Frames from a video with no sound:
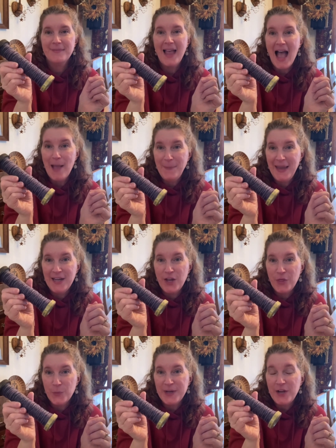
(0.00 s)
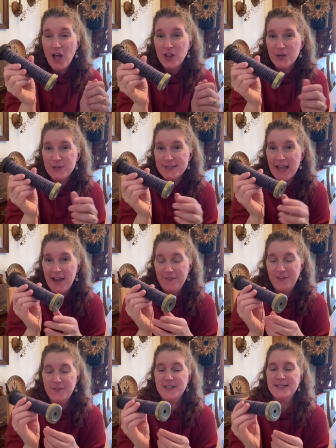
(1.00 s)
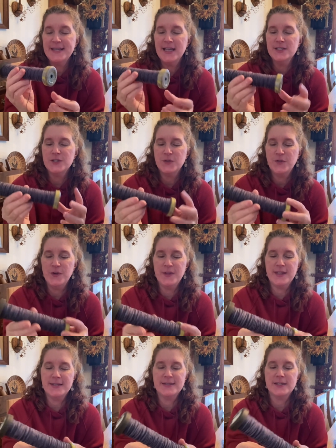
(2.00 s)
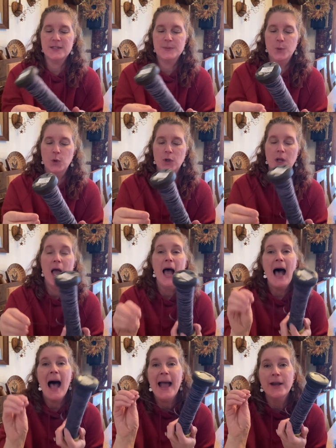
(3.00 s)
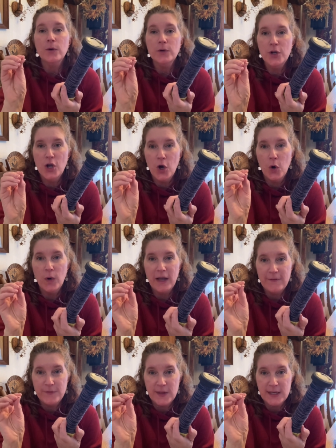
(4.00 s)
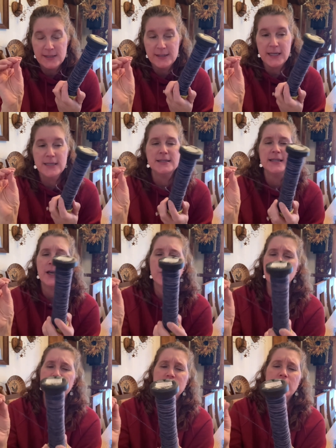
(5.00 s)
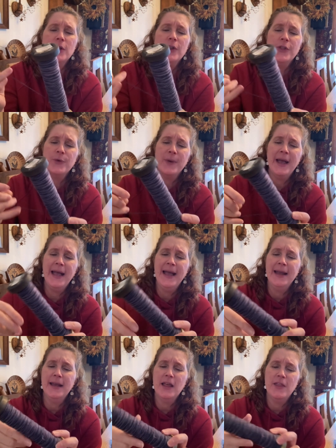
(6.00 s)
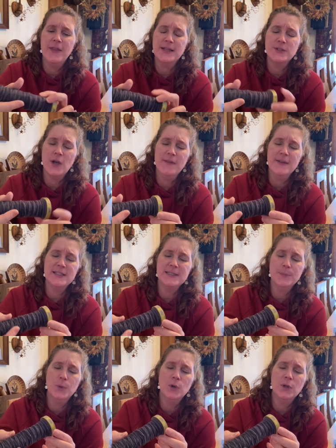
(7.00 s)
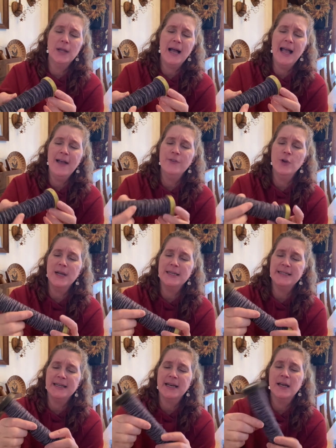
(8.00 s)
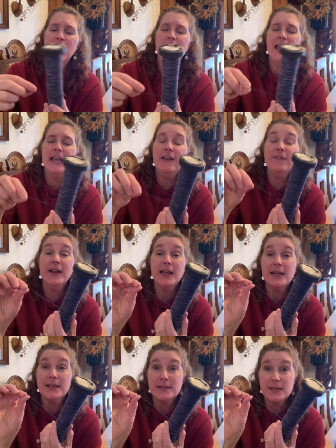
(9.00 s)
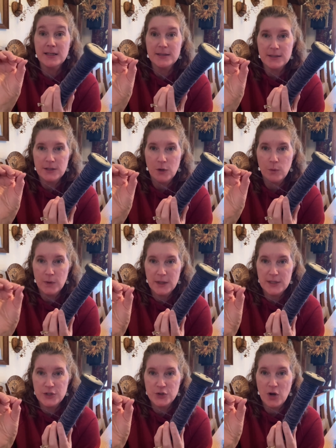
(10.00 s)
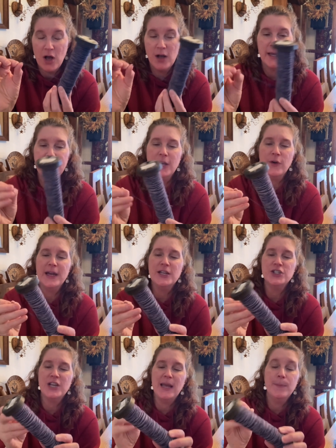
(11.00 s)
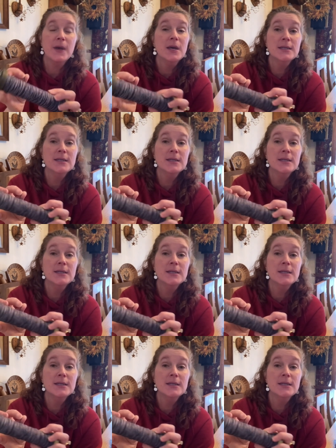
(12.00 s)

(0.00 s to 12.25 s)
I paid $3.50 for this spool. I don't know if this is the original thread that's on this spool. I have no idea. If it is, it's still really strong and in great shape.